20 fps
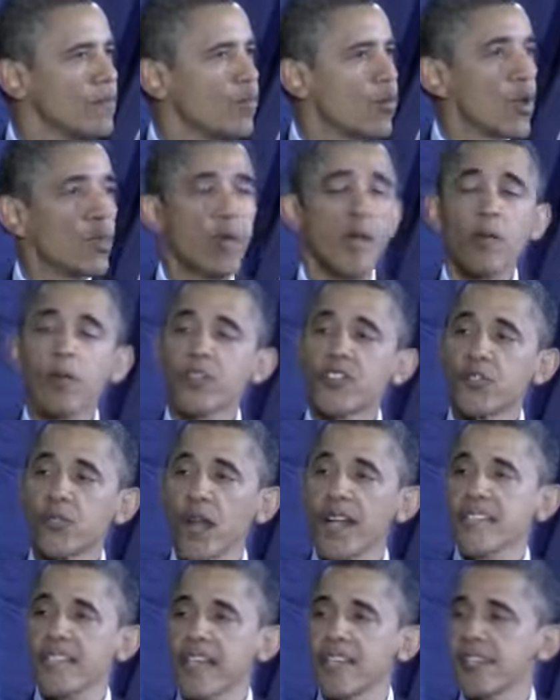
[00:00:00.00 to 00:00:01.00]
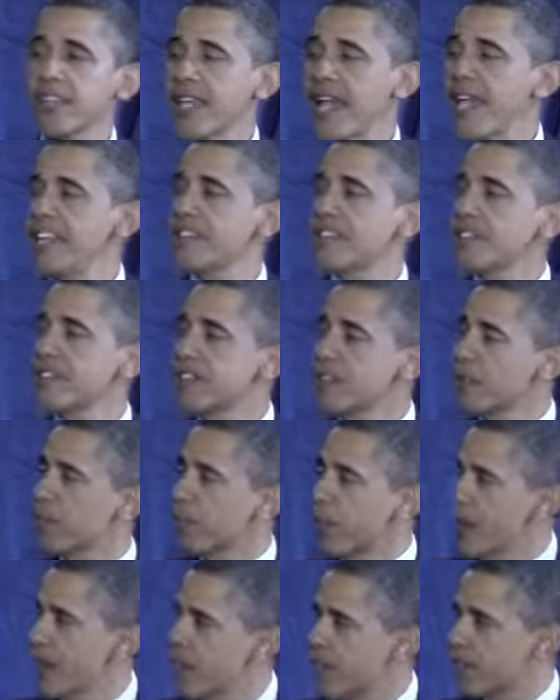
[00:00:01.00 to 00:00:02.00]
Would we restrict education to the
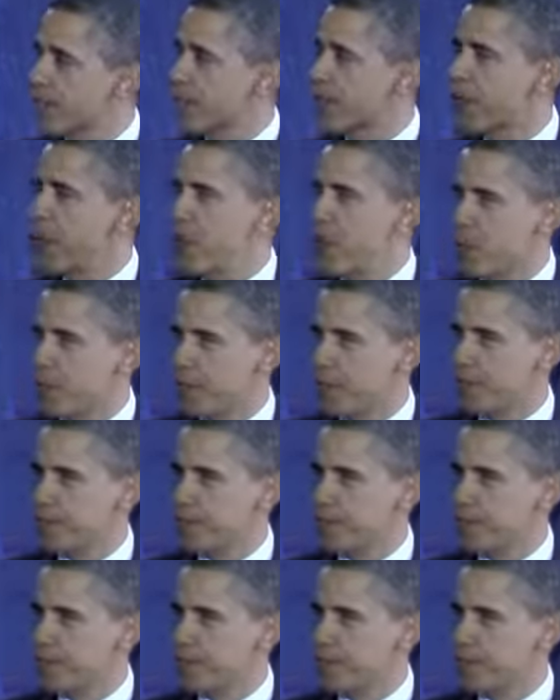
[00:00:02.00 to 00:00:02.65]
privileged few?